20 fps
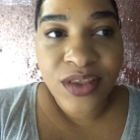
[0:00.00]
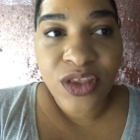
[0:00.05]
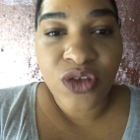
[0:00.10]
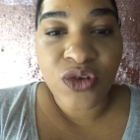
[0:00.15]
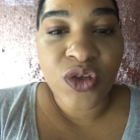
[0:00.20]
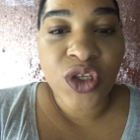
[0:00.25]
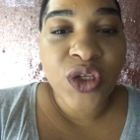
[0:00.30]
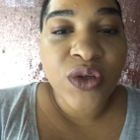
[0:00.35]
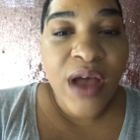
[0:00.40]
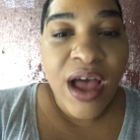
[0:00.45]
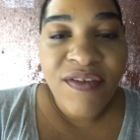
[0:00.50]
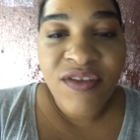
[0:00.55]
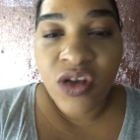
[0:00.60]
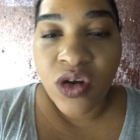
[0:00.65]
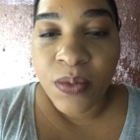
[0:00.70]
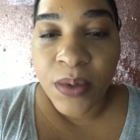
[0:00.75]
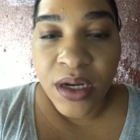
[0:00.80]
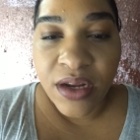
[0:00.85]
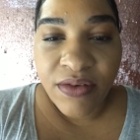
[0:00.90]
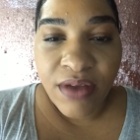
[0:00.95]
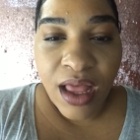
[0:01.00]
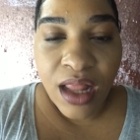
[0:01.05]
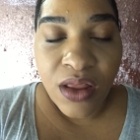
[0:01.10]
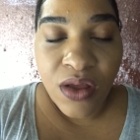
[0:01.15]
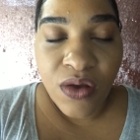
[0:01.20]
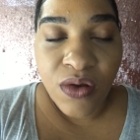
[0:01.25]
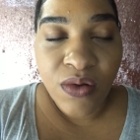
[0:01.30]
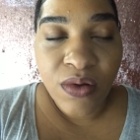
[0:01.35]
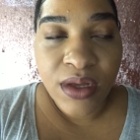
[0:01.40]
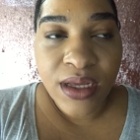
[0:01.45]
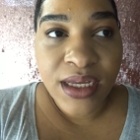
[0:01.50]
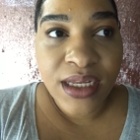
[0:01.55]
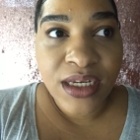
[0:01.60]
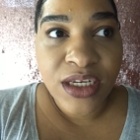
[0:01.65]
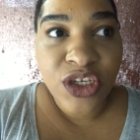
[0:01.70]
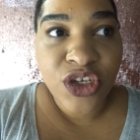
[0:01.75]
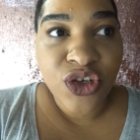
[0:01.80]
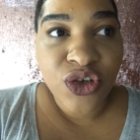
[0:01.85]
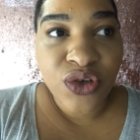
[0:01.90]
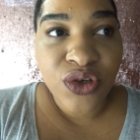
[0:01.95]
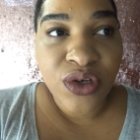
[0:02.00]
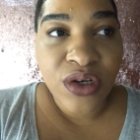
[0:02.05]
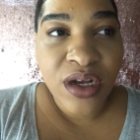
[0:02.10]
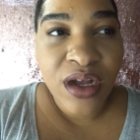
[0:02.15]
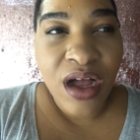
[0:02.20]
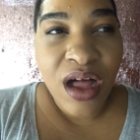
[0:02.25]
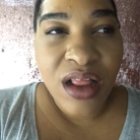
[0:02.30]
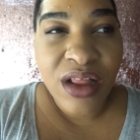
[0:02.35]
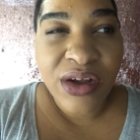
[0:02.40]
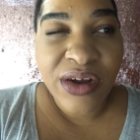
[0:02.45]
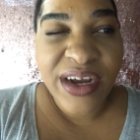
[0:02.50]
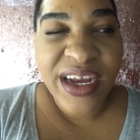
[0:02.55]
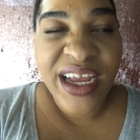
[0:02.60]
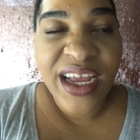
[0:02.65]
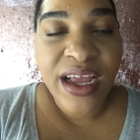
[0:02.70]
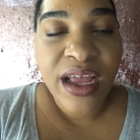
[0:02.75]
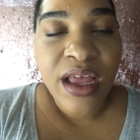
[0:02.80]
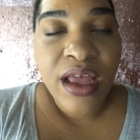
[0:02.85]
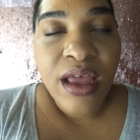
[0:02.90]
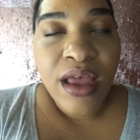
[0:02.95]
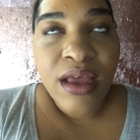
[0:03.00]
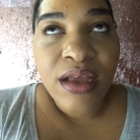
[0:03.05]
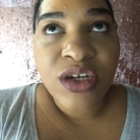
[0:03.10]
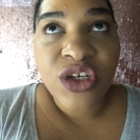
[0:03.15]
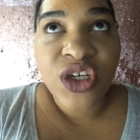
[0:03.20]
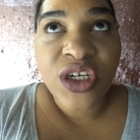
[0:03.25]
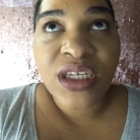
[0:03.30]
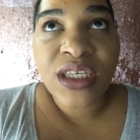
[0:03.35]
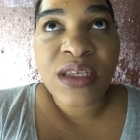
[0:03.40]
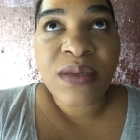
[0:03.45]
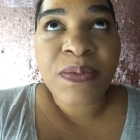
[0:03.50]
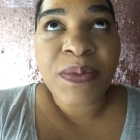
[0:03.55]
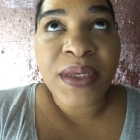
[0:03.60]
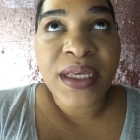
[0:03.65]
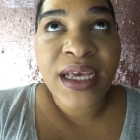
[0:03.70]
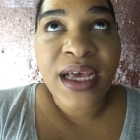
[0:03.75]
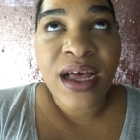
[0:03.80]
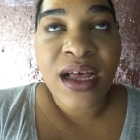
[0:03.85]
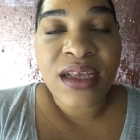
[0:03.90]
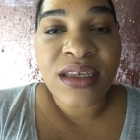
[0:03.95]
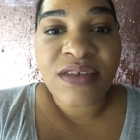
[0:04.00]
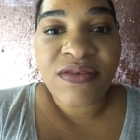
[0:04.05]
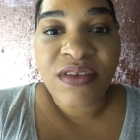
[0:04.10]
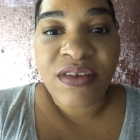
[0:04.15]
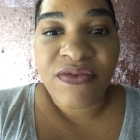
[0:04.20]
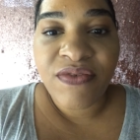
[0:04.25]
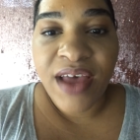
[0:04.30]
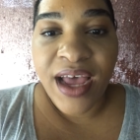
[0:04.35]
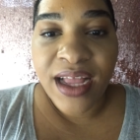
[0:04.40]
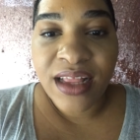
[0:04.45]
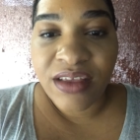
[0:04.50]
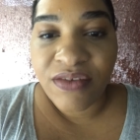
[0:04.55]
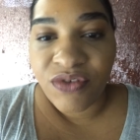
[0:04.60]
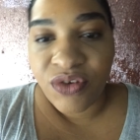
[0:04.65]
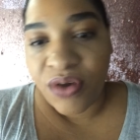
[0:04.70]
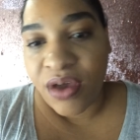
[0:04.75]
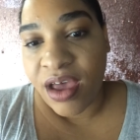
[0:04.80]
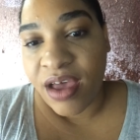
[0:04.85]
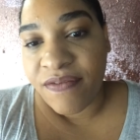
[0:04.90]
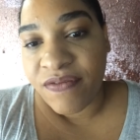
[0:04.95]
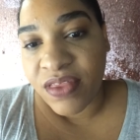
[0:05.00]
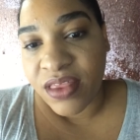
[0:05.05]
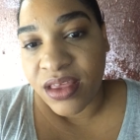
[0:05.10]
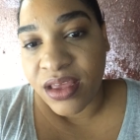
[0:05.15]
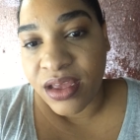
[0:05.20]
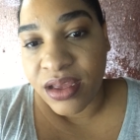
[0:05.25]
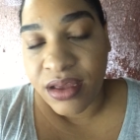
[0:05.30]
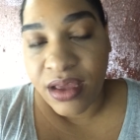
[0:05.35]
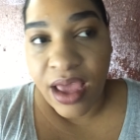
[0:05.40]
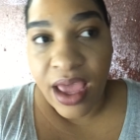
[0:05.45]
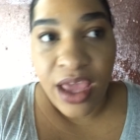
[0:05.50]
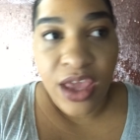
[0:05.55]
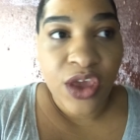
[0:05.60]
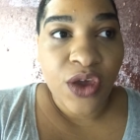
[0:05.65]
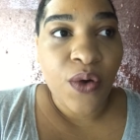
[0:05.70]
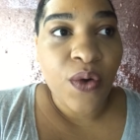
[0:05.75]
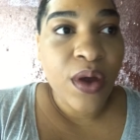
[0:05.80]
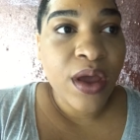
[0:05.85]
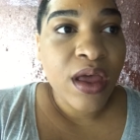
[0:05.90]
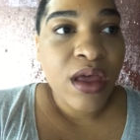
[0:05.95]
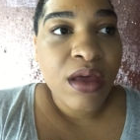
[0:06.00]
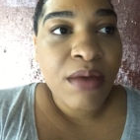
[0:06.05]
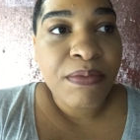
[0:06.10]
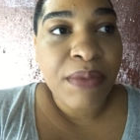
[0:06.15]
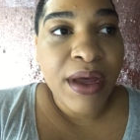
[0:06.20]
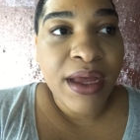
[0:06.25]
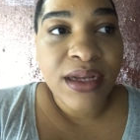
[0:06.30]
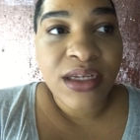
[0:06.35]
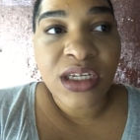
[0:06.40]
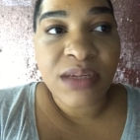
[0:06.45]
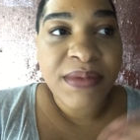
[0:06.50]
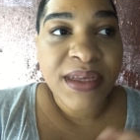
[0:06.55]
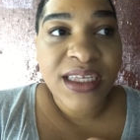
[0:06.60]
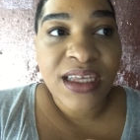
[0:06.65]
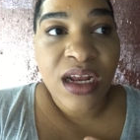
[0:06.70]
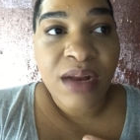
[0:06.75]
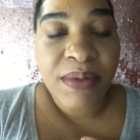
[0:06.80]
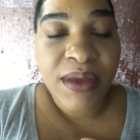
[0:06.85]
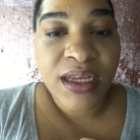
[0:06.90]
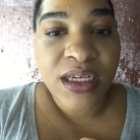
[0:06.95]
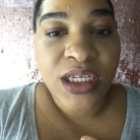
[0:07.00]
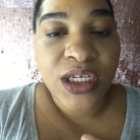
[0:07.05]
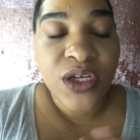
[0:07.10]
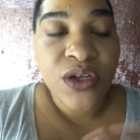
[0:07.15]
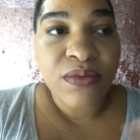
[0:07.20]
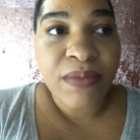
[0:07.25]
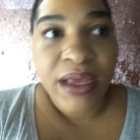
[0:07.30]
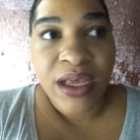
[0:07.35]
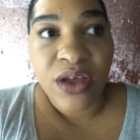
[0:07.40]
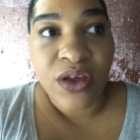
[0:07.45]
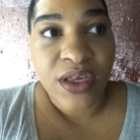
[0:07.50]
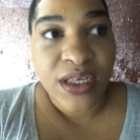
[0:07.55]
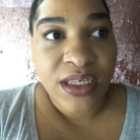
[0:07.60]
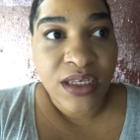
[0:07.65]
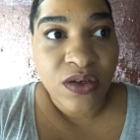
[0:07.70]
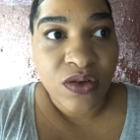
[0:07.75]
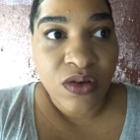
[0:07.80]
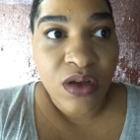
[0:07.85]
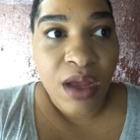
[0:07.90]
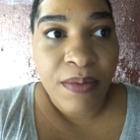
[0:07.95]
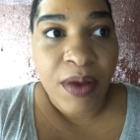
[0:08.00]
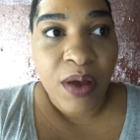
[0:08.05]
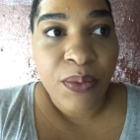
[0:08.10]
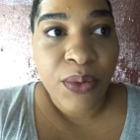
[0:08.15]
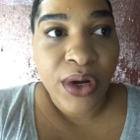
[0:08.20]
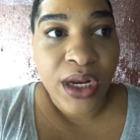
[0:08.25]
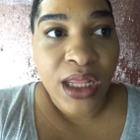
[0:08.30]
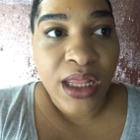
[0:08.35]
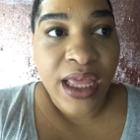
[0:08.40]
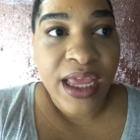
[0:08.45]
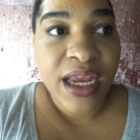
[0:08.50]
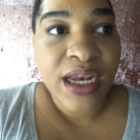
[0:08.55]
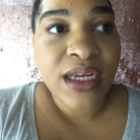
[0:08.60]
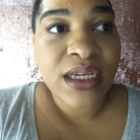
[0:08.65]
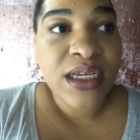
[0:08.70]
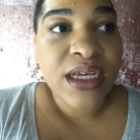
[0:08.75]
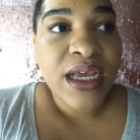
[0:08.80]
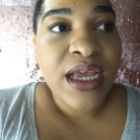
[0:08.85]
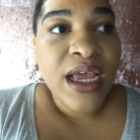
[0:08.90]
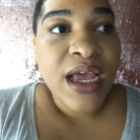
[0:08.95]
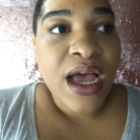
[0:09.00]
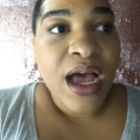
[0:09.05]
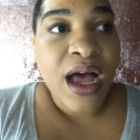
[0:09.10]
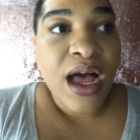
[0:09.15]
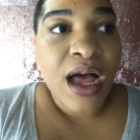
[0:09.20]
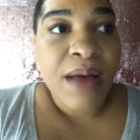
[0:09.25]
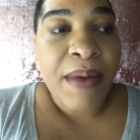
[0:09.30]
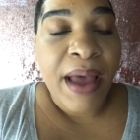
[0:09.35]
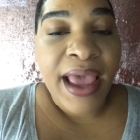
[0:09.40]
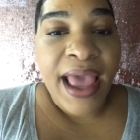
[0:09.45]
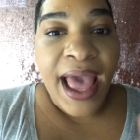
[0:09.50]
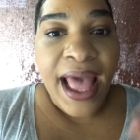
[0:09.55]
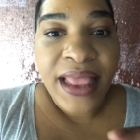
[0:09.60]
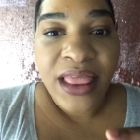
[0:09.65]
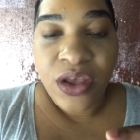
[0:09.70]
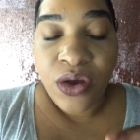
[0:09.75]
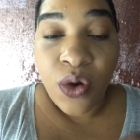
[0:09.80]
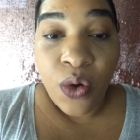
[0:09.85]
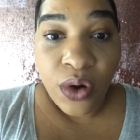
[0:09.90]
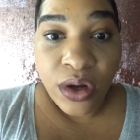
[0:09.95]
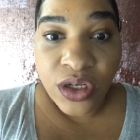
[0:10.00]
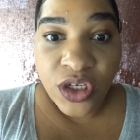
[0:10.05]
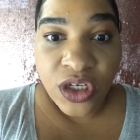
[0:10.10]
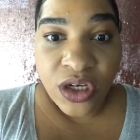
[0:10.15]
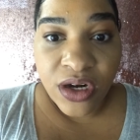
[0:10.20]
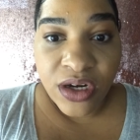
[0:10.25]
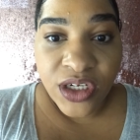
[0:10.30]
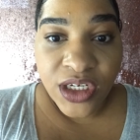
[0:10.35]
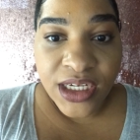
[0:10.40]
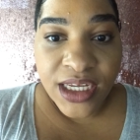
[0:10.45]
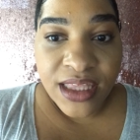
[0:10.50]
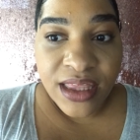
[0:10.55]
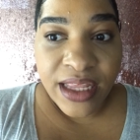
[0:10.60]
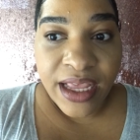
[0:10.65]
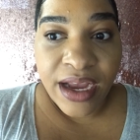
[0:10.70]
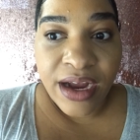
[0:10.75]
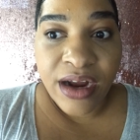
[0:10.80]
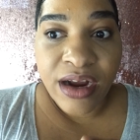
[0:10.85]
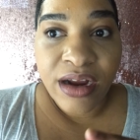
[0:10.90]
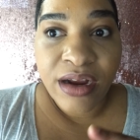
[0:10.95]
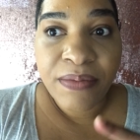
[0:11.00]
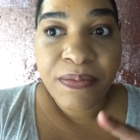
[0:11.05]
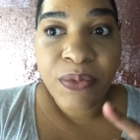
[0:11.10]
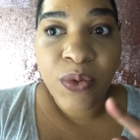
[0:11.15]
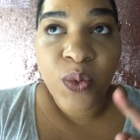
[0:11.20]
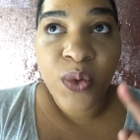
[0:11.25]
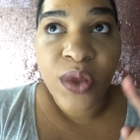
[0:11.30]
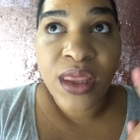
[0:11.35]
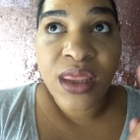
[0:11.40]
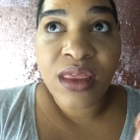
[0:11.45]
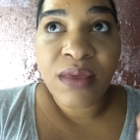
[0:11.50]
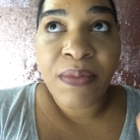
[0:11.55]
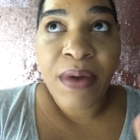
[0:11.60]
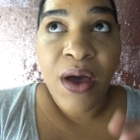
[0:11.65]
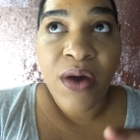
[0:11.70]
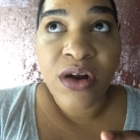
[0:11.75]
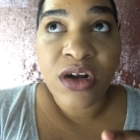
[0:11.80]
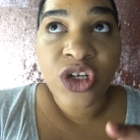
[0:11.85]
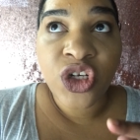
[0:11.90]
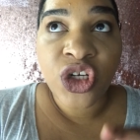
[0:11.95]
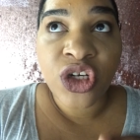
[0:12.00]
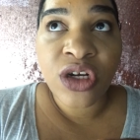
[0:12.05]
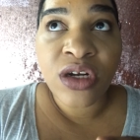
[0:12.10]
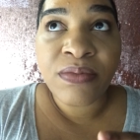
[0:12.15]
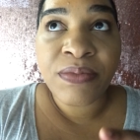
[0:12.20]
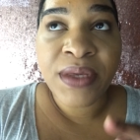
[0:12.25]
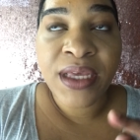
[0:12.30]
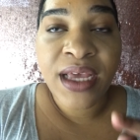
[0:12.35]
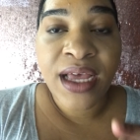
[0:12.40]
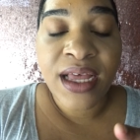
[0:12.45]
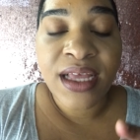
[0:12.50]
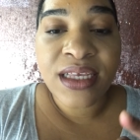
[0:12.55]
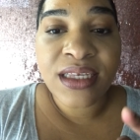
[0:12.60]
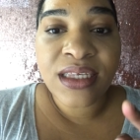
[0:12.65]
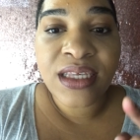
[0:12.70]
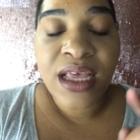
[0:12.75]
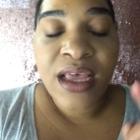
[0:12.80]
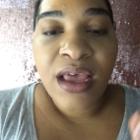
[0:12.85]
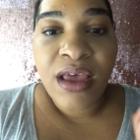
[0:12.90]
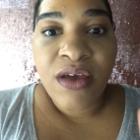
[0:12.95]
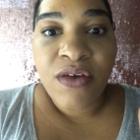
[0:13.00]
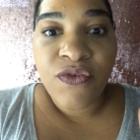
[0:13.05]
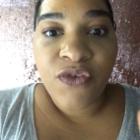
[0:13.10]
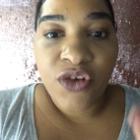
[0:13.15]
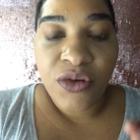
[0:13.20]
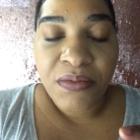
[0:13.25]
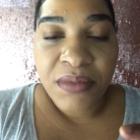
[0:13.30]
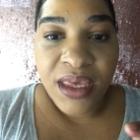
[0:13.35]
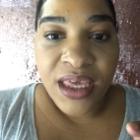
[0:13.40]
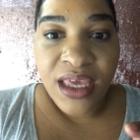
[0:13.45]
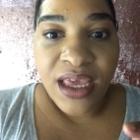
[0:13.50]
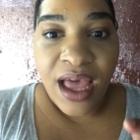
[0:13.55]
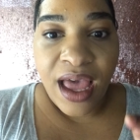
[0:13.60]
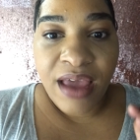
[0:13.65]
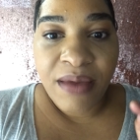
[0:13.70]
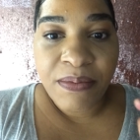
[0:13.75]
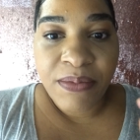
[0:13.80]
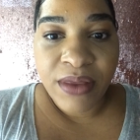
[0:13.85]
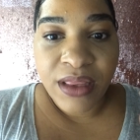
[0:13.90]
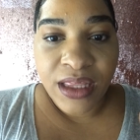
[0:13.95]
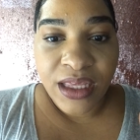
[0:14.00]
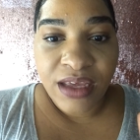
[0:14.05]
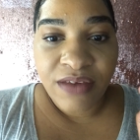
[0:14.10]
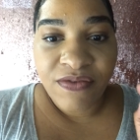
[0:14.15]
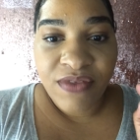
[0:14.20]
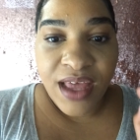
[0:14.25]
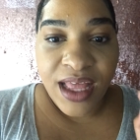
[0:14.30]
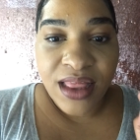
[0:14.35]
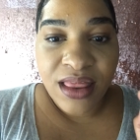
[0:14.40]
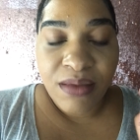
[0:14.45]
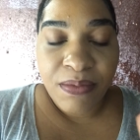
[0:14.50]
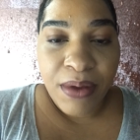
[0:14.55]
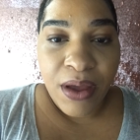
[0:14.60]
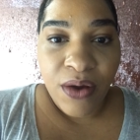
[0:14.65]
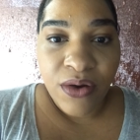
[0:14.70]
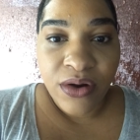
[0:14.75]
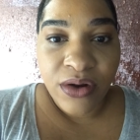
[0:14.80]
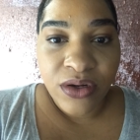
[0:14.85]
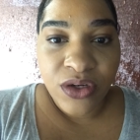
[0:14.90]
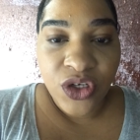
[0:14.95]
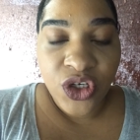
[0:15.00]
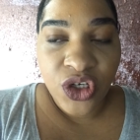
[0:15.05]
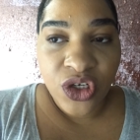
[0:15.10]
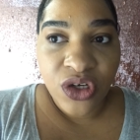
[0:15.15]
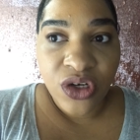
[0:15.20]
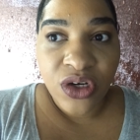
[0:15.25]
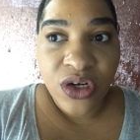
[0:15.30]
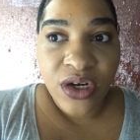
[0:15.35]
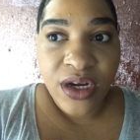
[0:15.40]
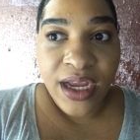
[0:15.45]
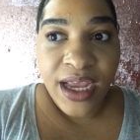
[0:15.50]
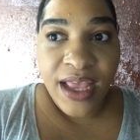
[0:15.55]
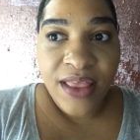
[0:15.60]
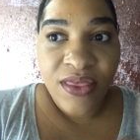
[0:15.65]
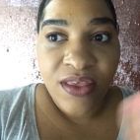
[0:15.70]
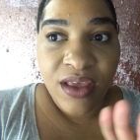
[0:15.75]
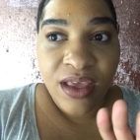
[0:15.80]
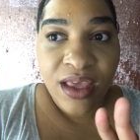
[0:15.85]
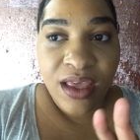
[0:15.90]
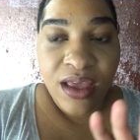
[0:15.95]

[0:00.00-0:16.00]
still have a little bit of yellow in your coloring just because of the fact that you have the egg yolk. But to me, it's not a big deal. My cookies still come out pretty light. I add the cornstarch in there with the powdered sugar because for me, I believe that the powdered sugar and the